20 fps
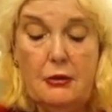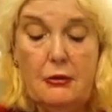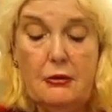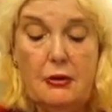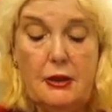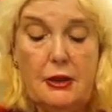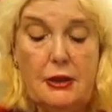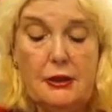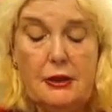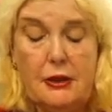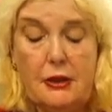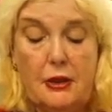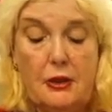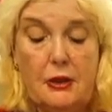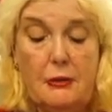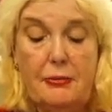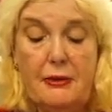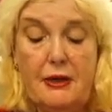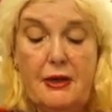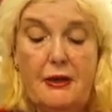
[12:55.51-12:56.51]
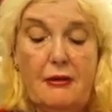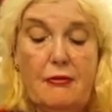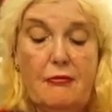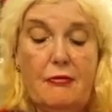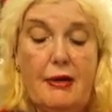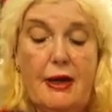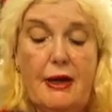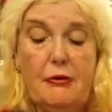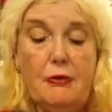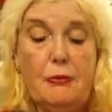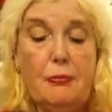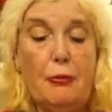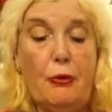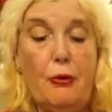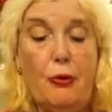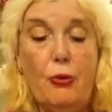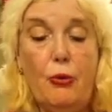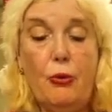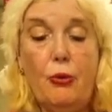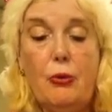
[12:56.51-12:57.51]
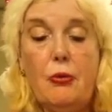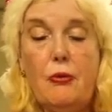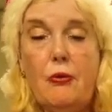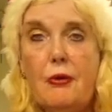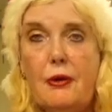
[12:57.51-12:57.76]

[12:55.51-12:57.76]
That's going to be round ball.